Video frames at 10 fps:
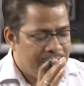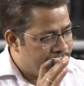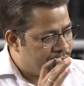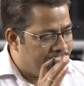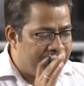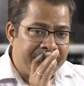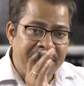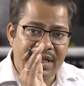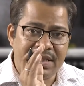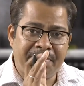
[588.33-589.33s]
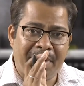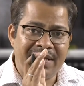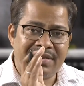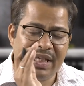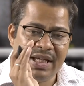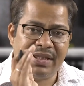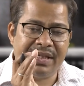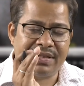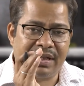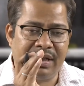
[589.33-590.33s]
So, just by seeing
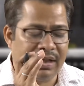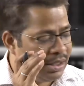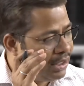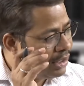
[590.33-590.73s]
the signal